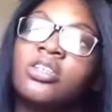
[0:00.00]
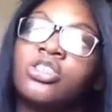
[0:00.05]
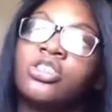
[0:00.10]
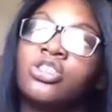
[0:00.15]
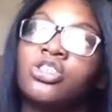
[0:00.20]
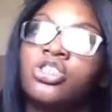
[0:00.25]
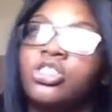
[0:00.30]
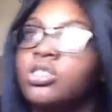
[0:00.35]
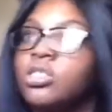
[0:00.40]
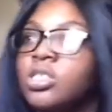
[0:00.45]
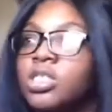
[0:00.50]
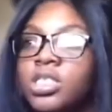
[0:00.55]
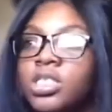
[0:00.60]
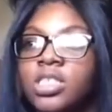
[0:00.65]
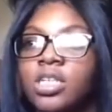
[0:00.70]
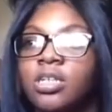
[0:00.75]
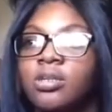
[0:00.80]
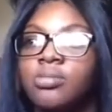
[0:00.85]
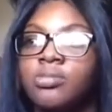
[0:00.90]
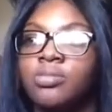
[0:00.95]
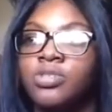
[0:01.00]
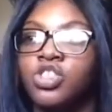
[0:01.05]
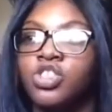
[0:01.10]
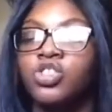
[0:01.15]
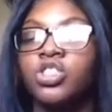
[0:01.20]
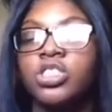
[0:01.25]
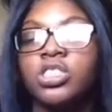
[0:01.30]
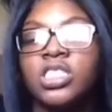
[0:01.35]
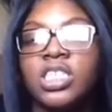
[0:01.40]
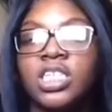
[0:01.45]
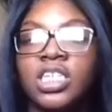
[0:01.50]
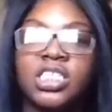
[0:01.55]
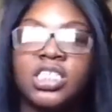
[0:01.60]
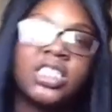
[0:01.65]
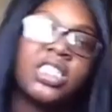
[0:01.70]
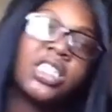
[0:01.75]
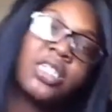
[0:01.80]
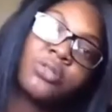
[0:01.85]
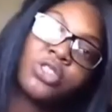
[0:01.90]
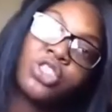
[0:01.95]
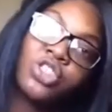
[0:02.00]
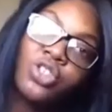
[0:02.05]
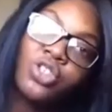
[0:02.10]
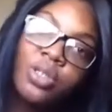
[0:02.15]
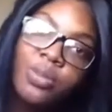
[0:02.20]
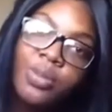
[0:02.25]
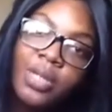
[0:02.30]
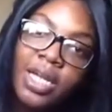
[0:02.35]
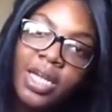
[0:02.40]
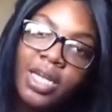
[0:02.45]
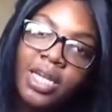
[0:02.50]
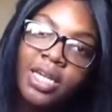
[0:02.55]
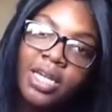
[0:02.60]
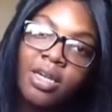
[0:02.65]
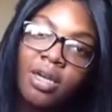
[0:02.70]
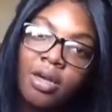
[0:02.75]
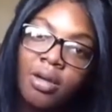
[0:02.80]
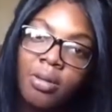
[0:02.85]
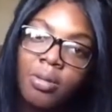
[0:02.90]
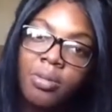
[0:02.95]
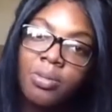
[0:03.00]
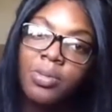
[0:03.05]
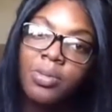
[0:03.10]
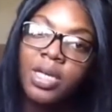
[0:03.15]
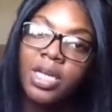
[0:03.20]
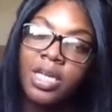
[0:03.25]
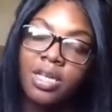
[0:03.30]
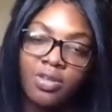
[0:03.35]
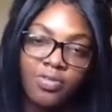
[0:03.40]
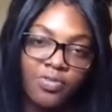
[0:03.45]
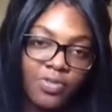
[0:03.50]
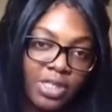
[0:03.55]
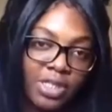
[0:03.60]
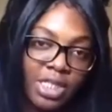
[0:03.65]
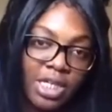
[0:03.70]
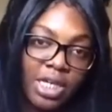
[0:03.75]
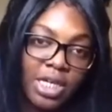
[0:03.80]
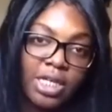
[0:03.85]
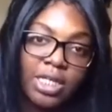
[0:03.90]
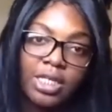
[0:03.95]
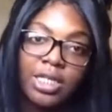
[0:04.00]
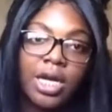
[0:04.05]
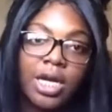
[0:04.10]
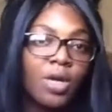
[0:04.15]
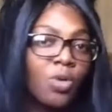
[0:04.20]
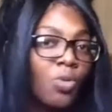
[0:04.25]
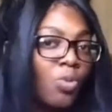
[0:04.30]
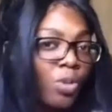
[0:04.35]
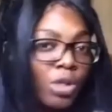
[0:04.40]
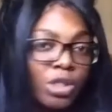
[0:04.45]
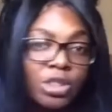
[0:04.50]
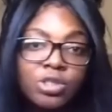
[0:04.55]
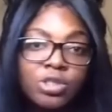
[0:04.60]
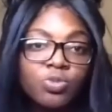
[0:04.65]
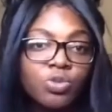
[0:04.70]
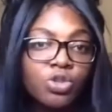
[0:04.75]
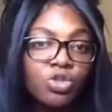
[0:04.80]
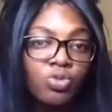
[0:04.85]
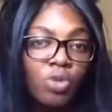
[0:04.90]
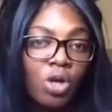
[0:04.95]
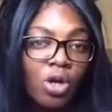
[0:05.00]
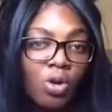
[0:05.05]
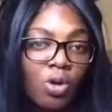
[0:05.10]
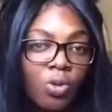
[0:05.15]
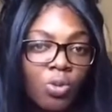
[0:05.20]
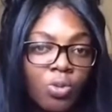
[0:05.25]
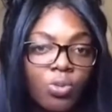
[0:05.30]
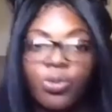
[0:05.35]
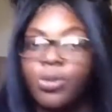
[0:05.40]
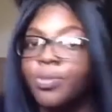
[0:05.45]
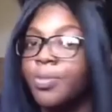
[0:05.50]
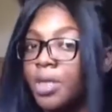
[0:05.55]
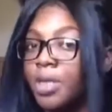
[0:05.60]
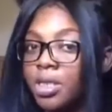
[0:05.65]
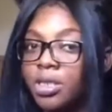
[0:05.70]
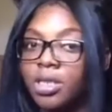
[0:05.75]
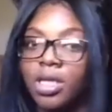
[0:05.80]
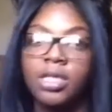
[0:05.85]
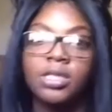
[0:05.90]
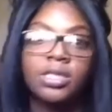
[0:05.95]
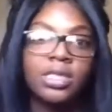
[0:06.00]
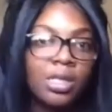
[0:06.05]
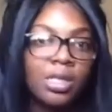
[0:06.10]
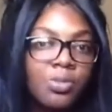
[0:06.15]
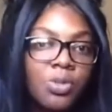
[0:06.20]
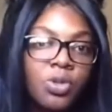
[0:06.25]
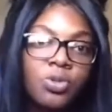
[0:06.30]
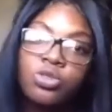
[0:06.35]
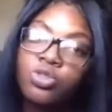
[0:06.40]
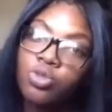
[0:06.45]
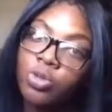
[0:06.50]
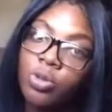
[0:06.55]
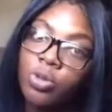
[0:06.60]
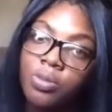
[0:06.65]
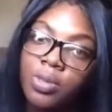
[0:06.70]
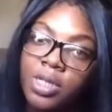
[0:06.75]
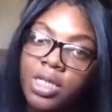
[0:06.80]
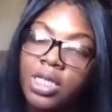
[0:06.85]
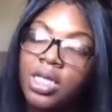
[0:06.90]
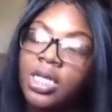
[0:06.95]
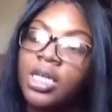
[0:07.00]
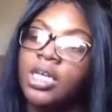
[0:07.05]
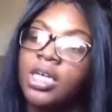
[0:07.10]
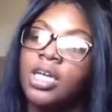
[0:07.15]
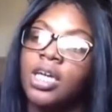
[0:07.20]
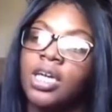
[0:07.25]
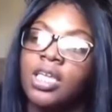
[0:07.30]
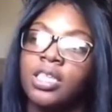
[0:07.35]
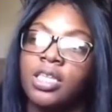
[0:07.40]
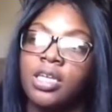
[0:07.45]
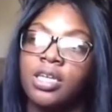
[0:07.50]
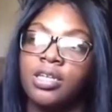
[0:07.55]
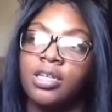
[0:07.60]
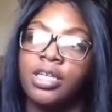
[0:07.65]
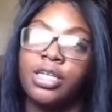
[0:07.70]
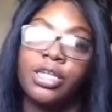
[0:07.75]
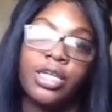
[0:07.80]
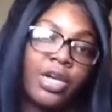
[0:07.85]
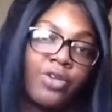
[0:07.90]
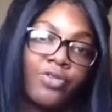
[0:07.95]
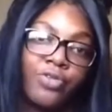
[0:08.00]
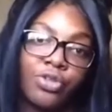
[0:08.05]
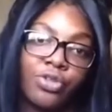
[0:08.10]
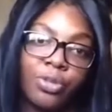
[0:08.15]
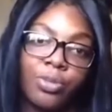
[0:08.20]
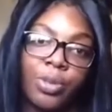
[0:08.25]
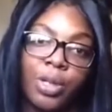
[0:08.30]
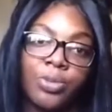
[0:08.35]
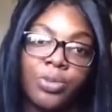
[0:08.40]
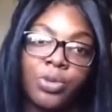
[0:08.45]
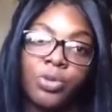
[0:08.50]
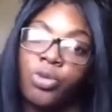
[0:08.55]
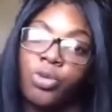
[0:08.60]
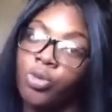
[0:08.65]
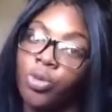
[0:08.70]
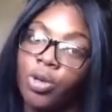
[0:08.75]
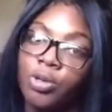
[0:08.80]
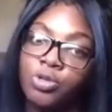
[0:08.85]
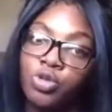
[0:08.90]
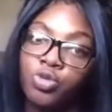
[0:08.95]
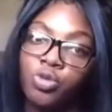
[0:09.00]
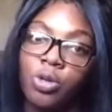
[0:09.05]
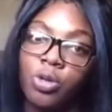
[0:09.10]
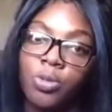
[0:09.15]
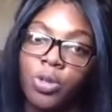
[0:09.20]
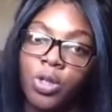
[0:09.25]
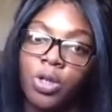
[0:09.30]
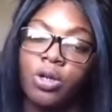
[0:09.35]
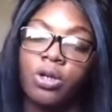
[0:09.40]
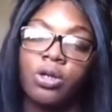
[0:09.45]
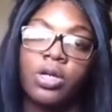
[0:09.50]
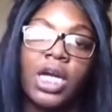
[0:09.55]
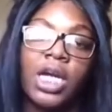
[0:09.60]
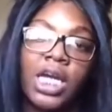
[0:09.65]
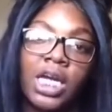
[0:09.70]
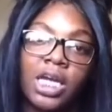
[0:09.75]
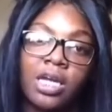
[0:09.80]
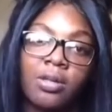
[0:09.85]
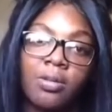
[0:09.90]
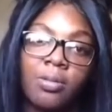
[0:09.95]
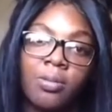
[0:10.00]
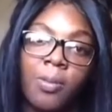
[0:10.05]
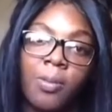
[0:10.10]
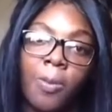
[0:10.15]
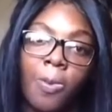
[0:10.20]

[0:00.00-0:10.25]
she was just saying she kept screaming at him and everything, like, what's wrong with me? Like, tell me what's wrong with me. And then he gave her the paper with what was wrong with her, and